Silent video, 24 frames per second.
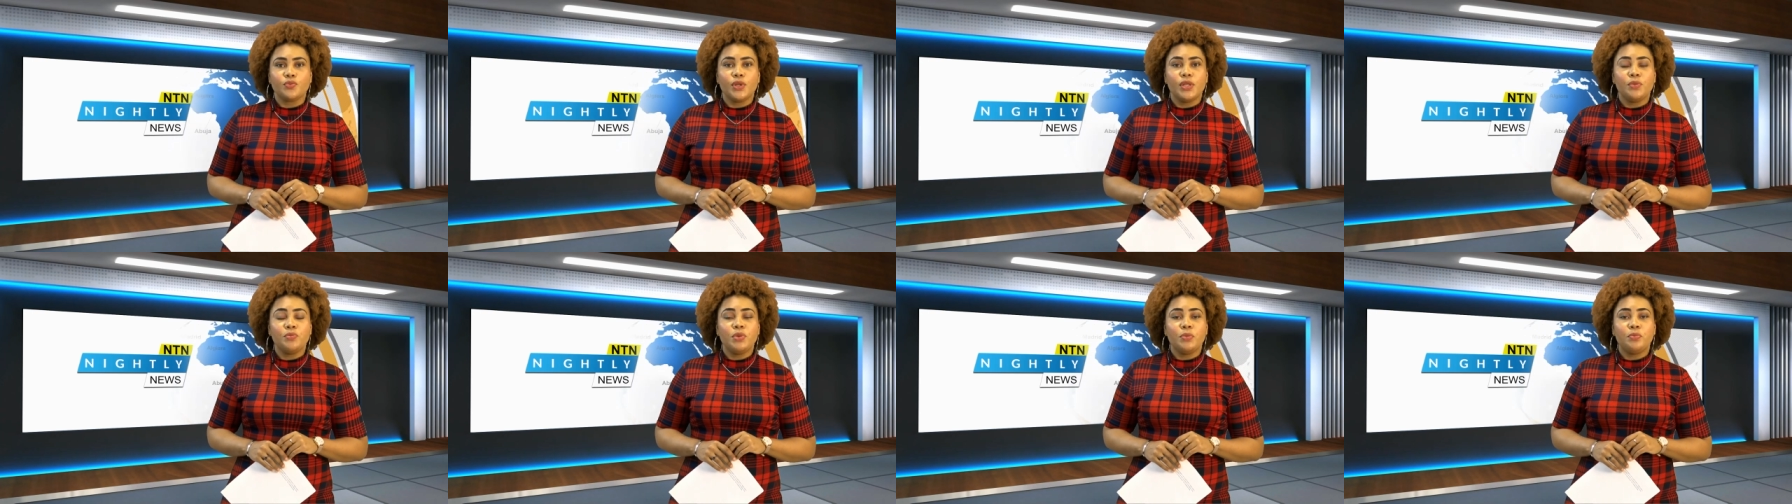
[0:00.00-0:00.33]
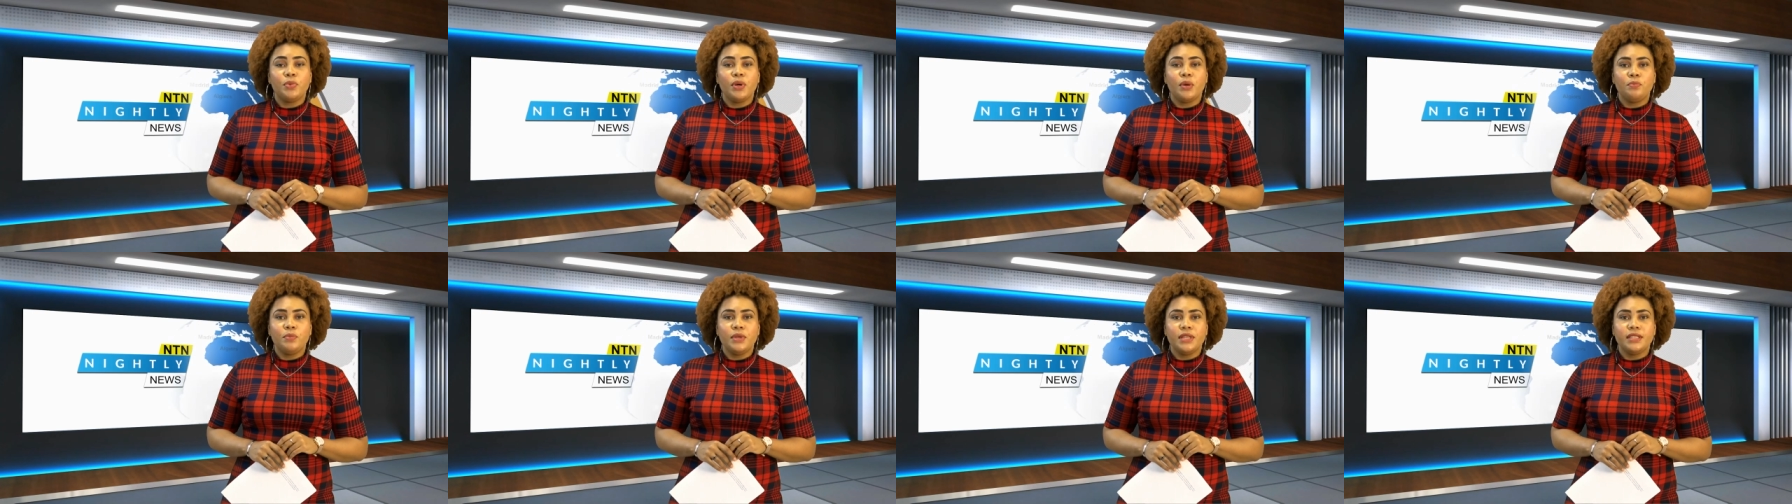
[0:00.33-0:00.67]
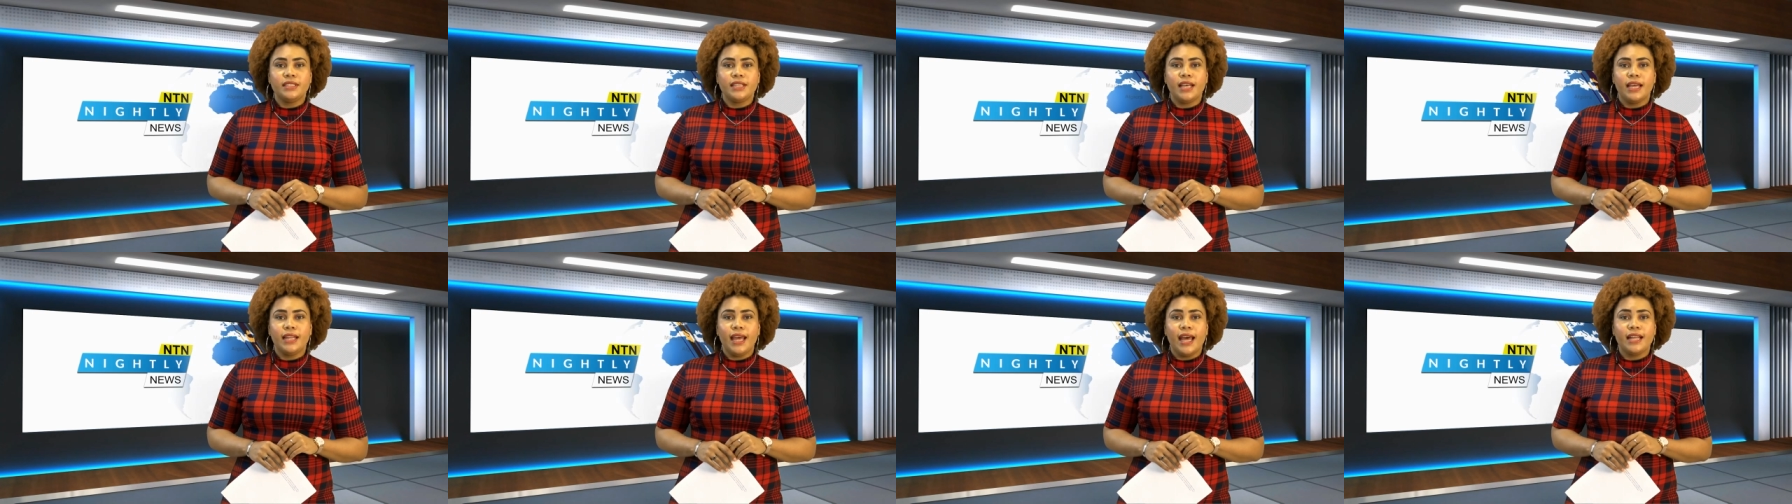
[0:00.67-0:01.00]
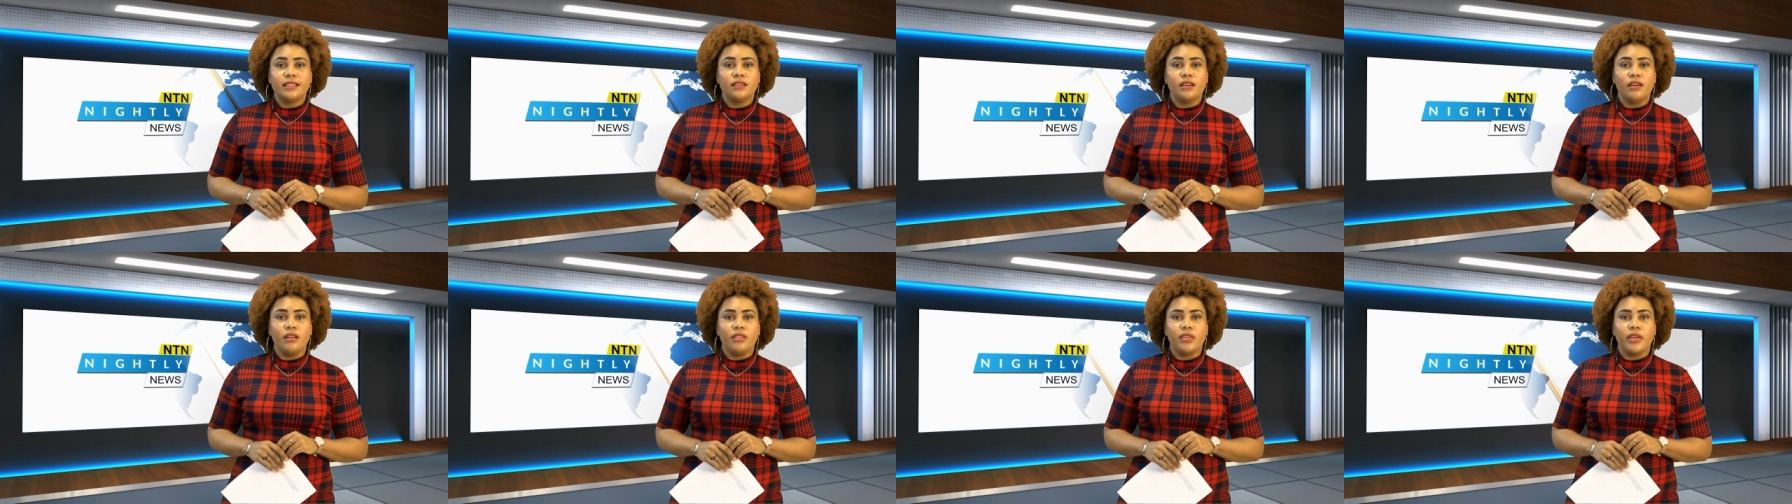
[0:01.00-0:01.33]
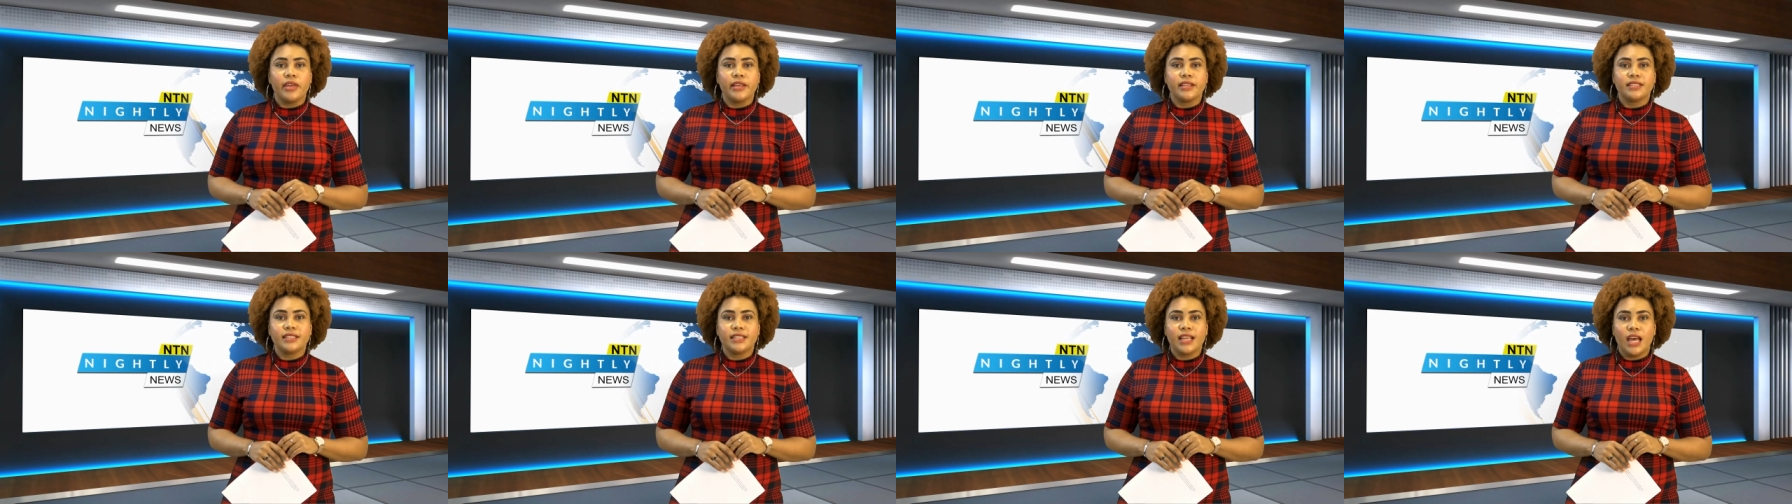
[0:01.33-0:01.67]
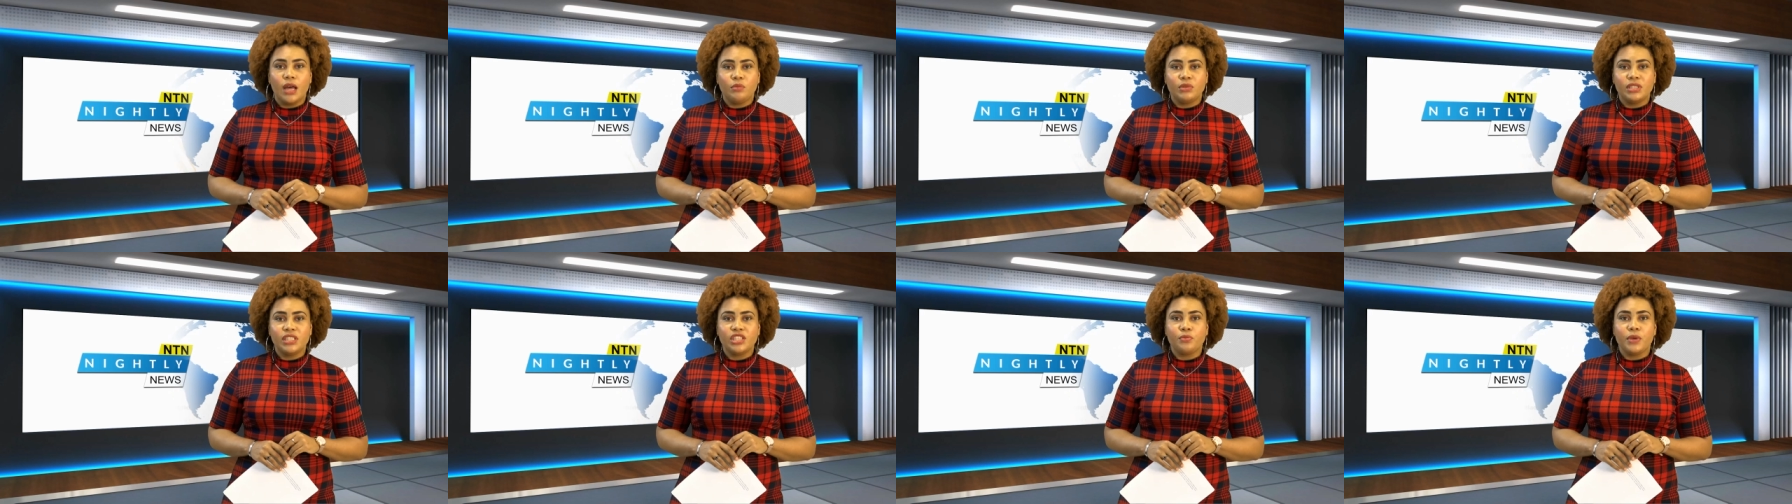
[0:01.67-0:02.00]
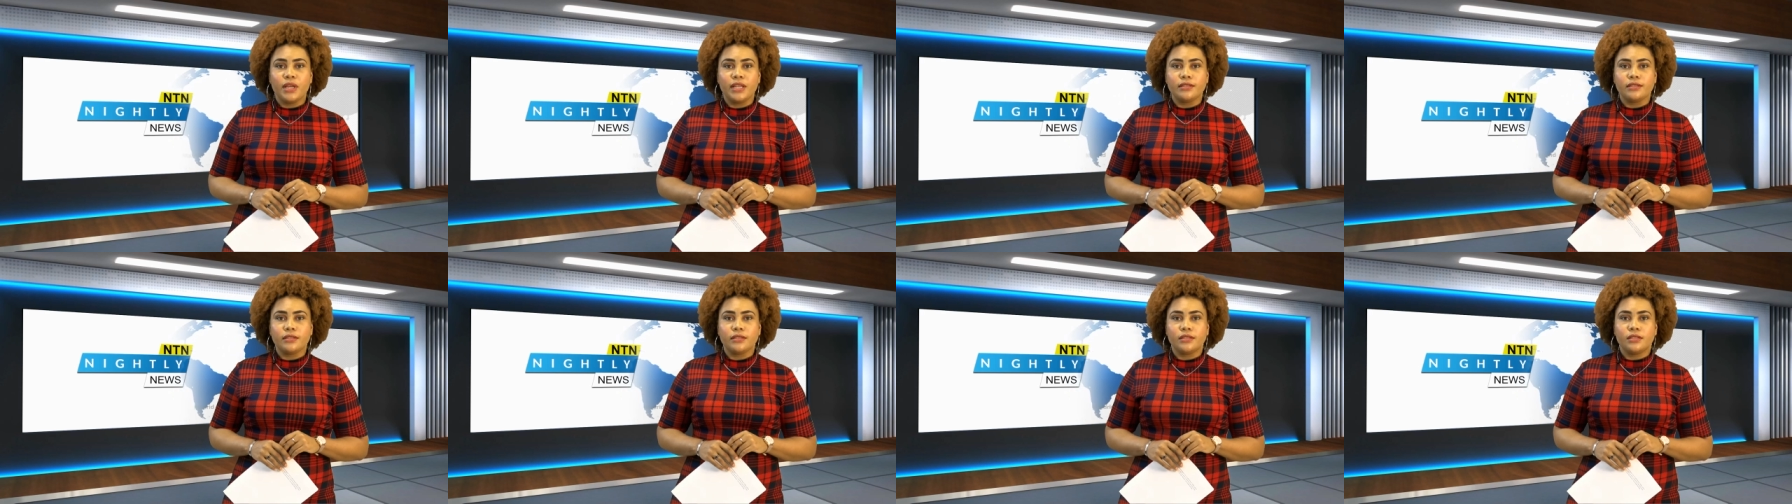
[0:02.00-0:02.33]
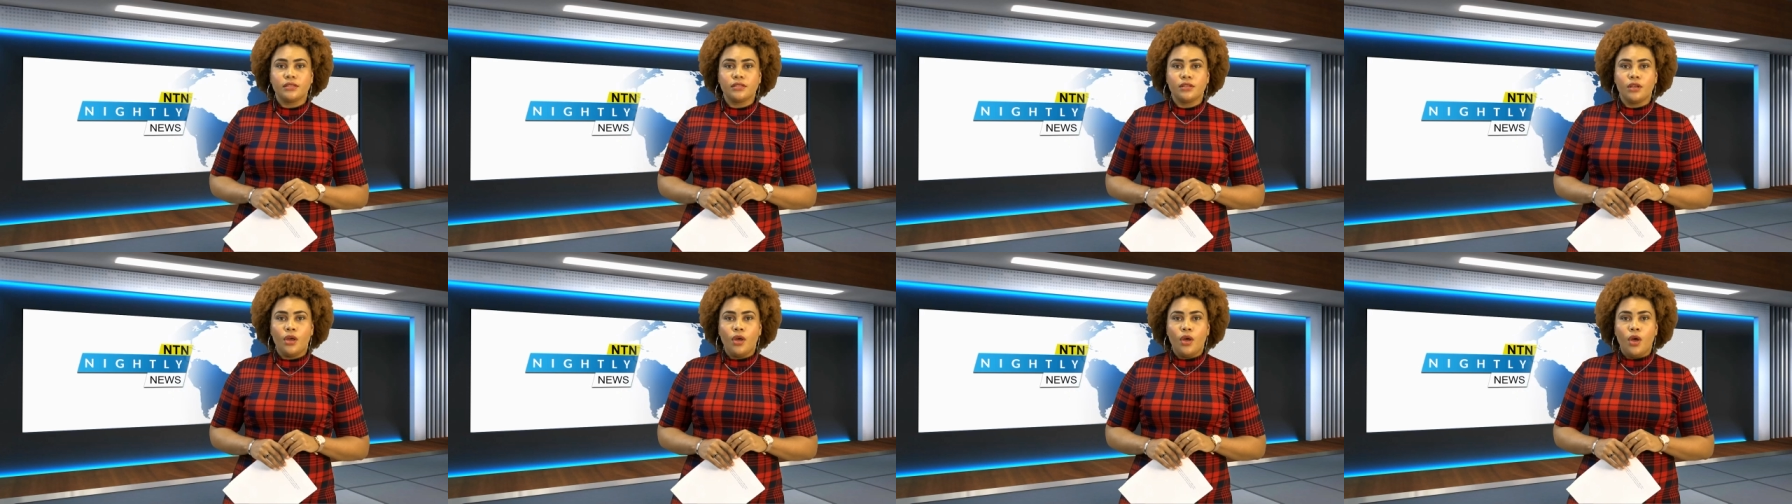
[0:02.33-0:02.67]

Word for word: will be permitted at other establishments.